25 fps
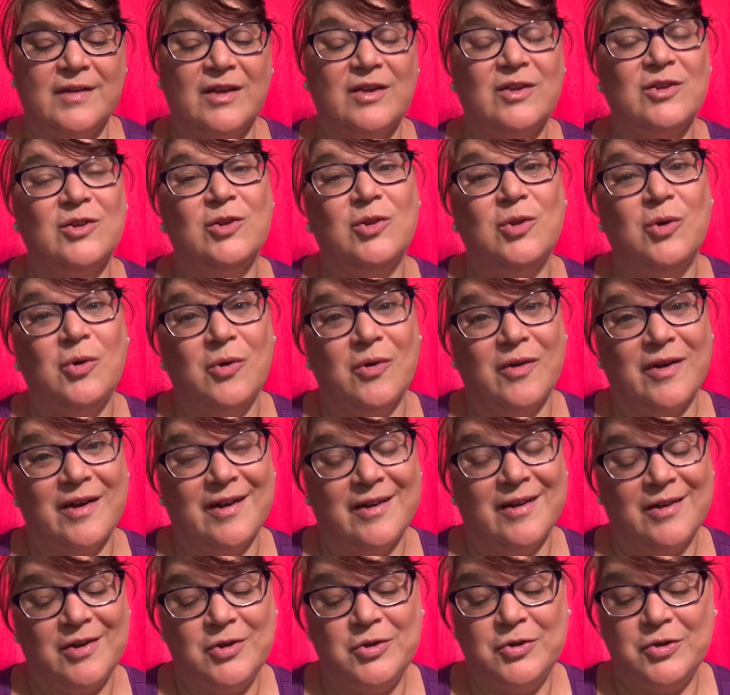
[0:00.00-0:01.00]

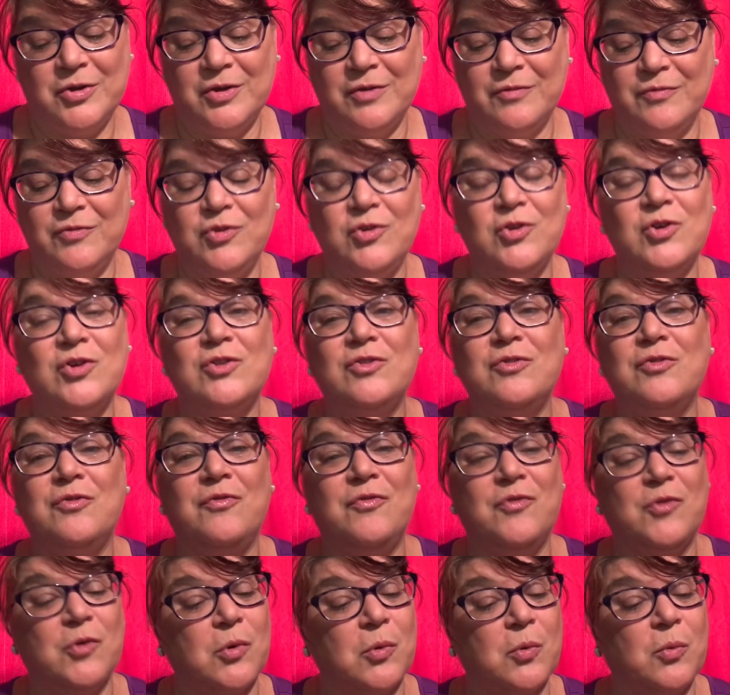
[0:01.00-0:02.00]
Laura could have looked
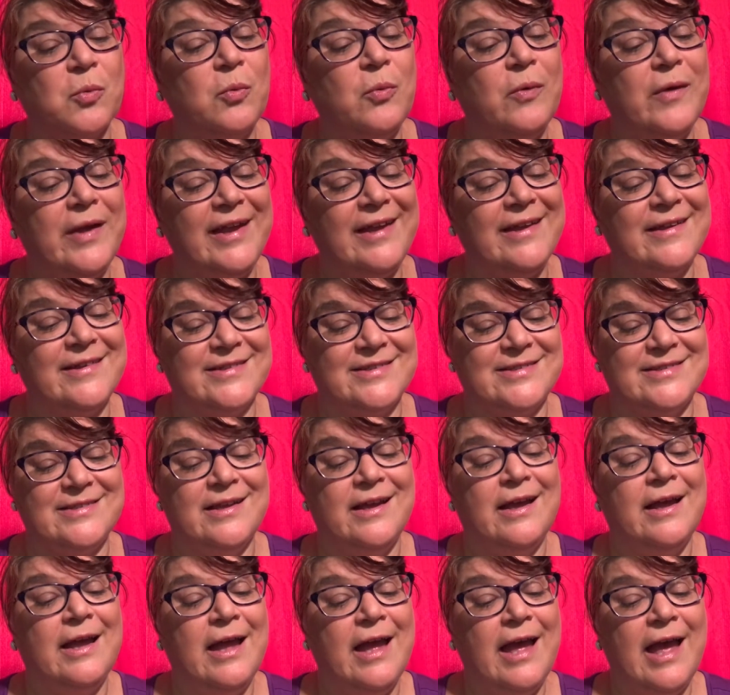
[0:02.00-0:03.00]
for weeks
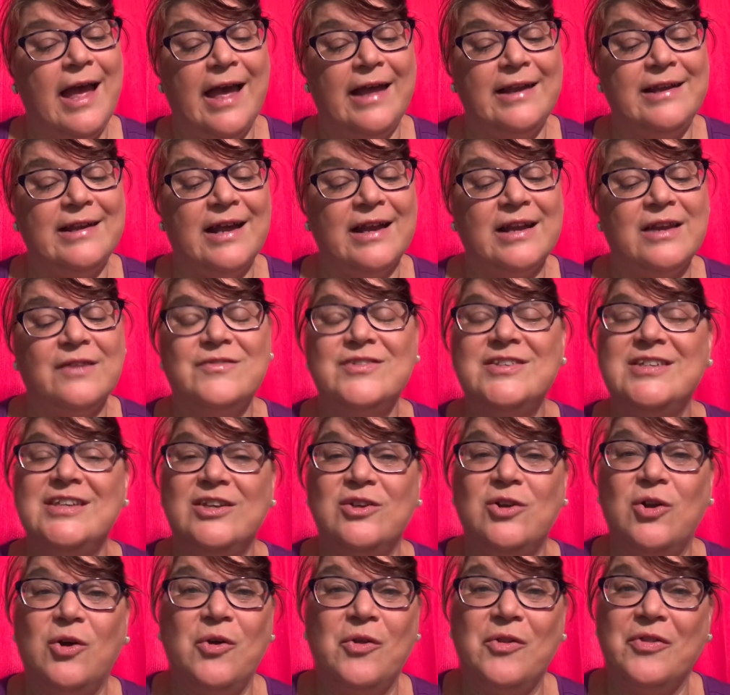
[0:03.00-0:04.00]
and not have
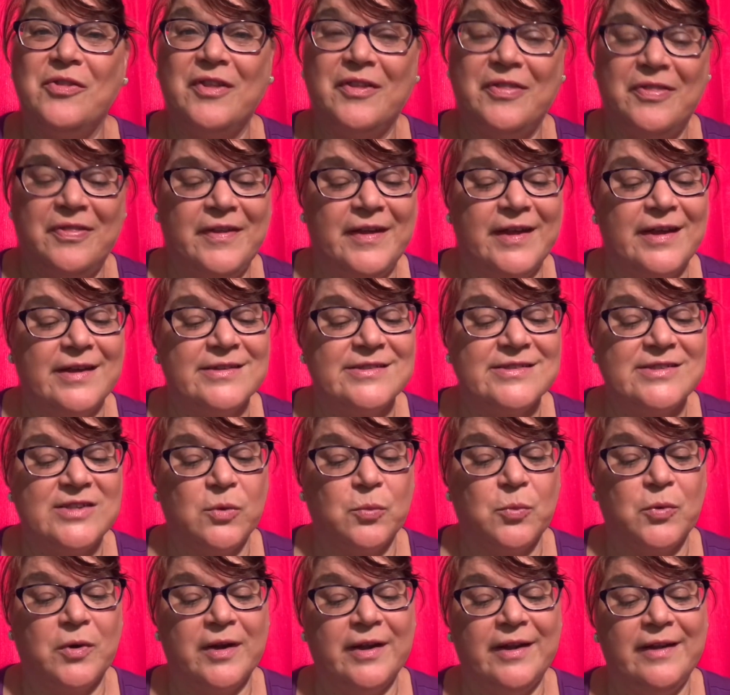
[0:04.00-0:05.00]
seen all the things
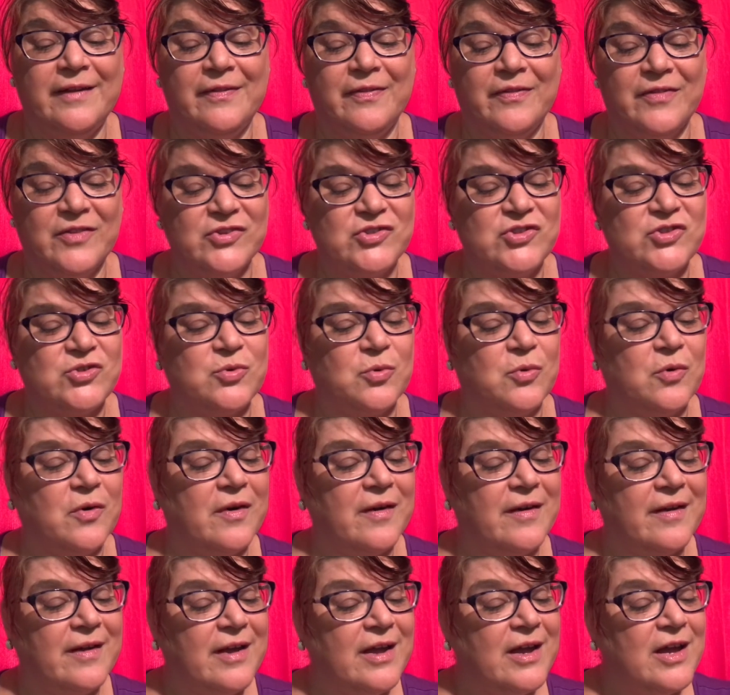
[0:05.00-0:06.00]
that were in the store.
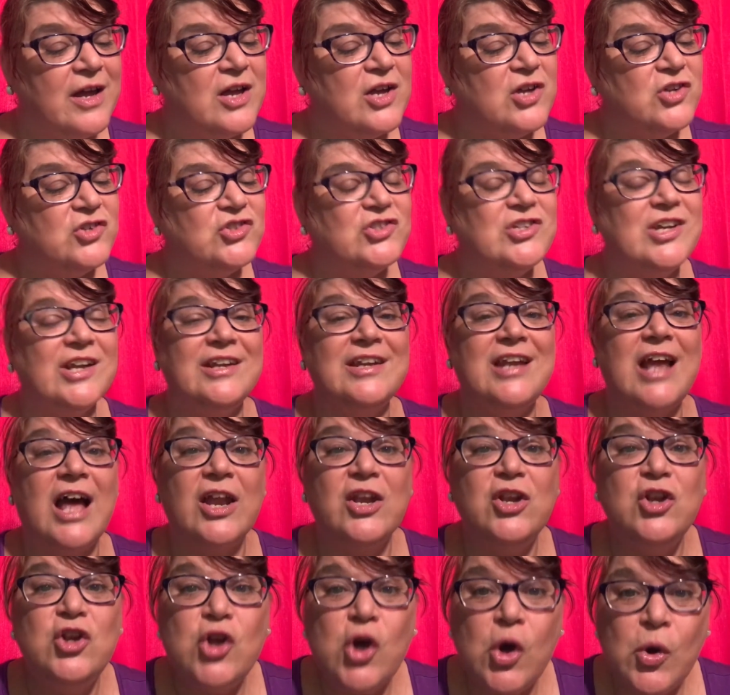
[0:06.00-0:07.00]
She had not
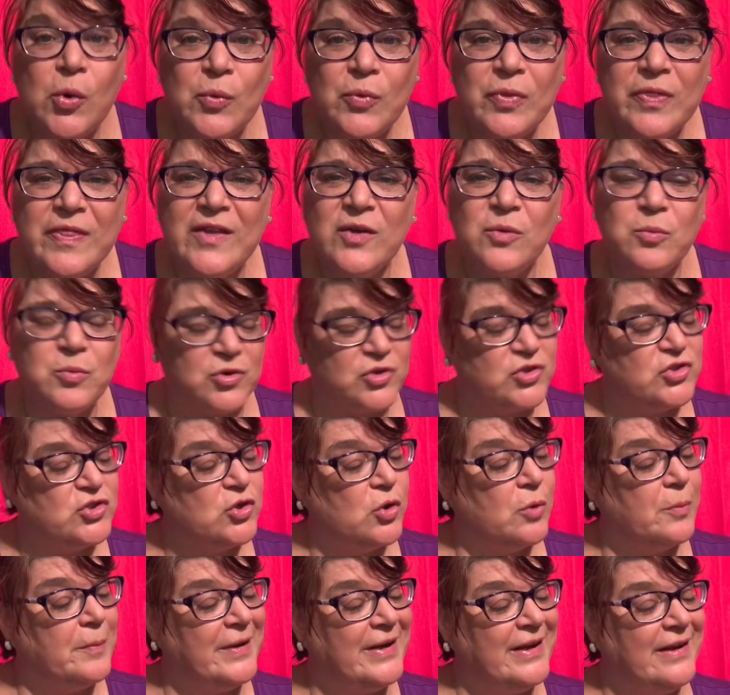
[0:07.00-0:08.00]
known there were
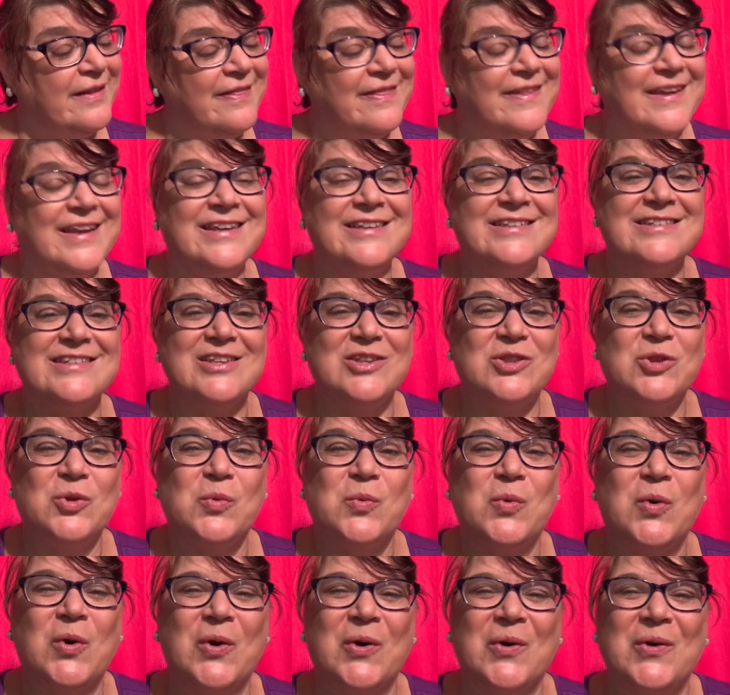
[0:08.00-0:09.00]
so many things in the
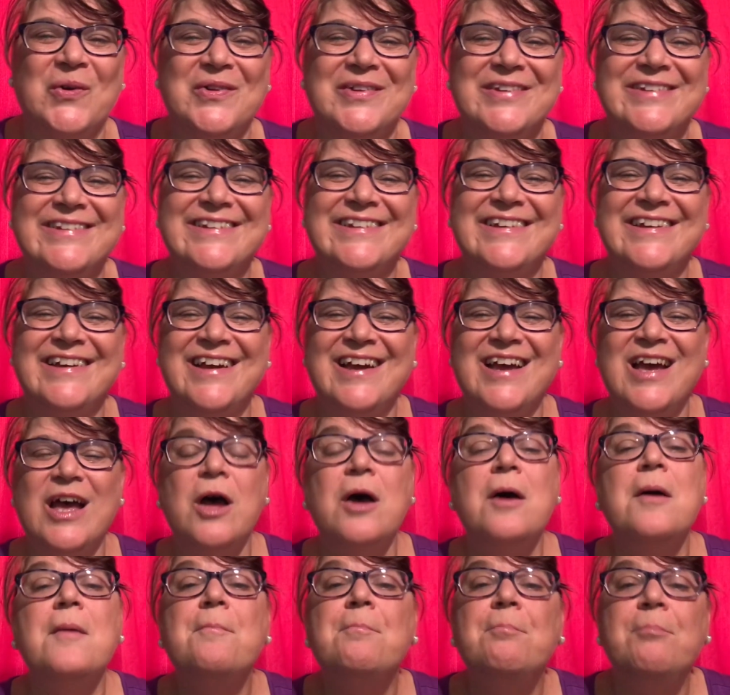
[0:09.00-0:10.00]
world.
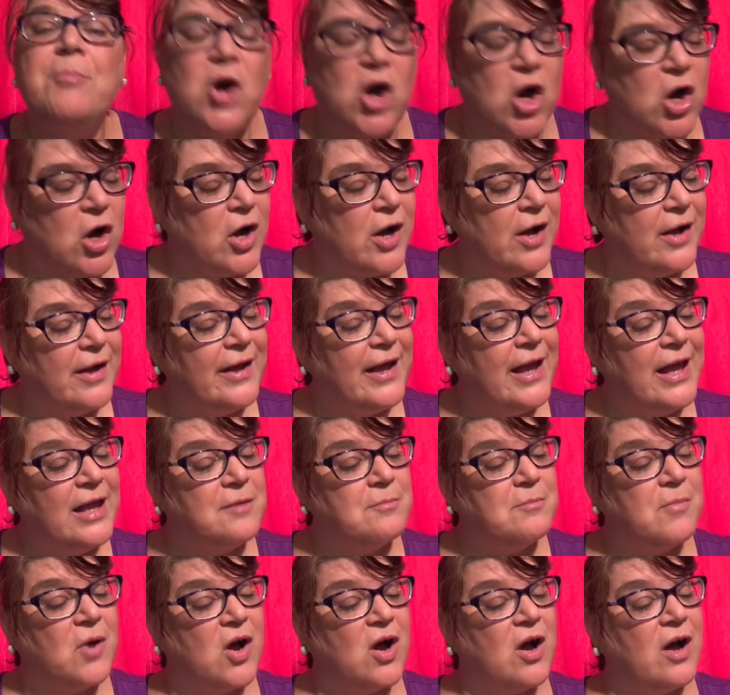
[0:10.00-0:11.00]
Pa
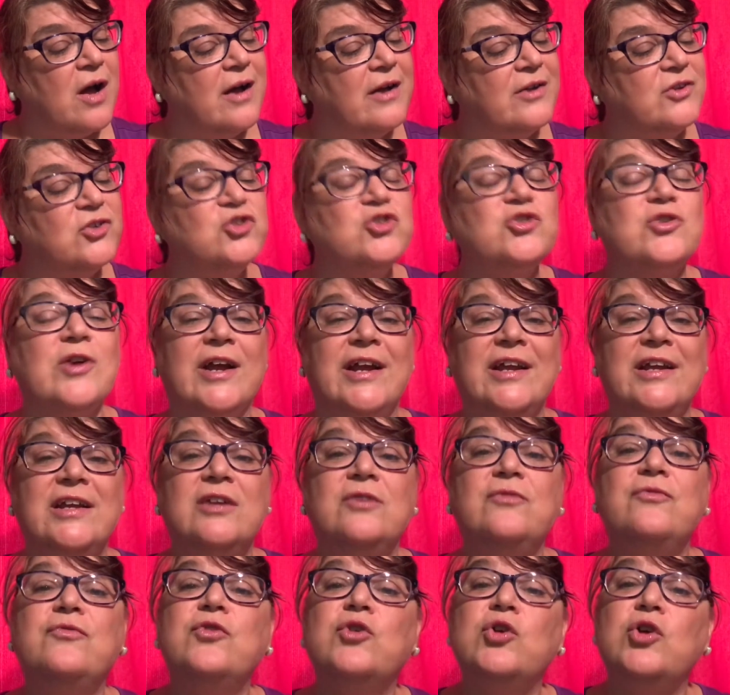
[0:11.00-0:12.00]
and Ma
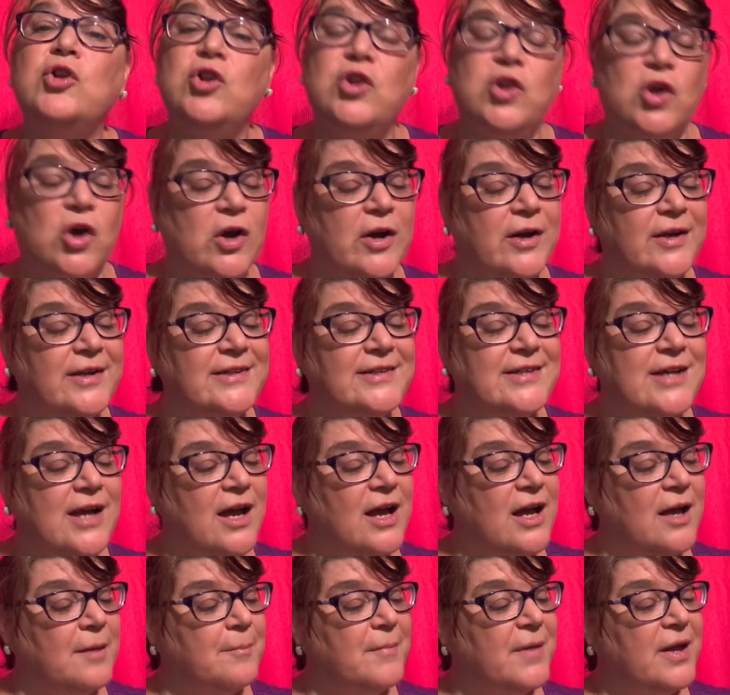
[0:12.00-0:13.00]
traded for a long
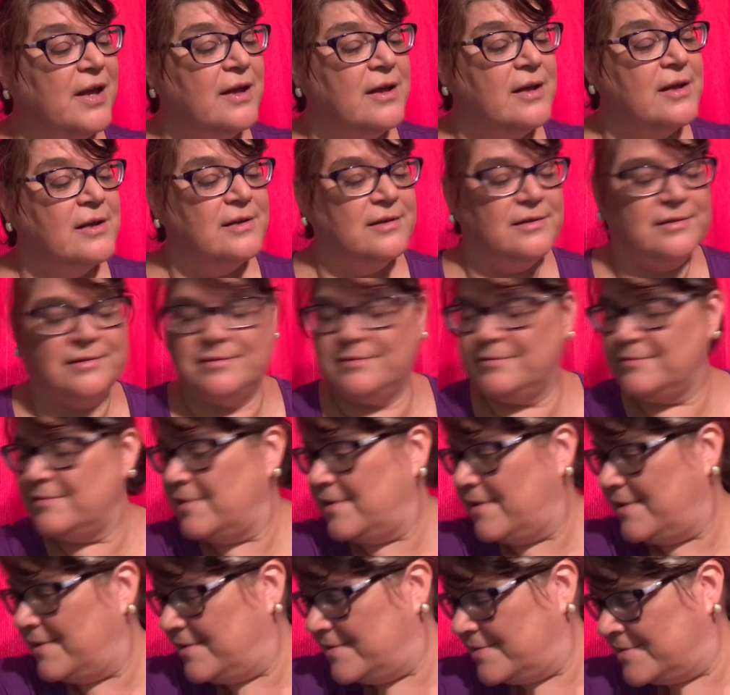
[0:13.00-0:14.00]
time.
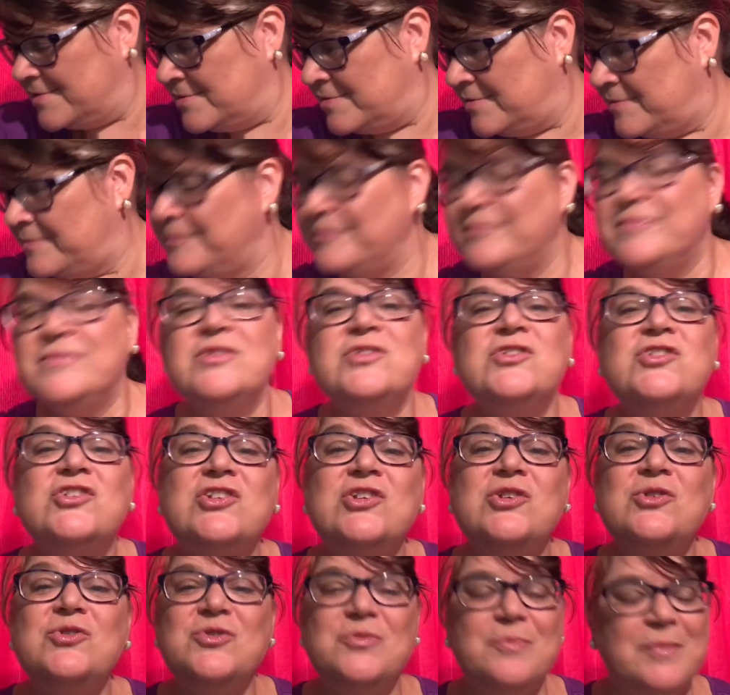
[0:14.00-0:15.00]

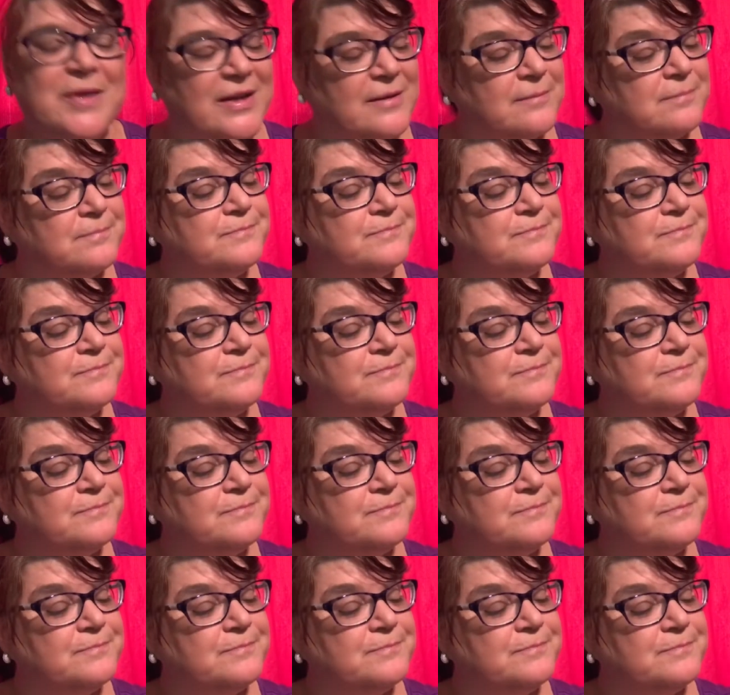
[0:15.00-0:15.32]
Excuse me.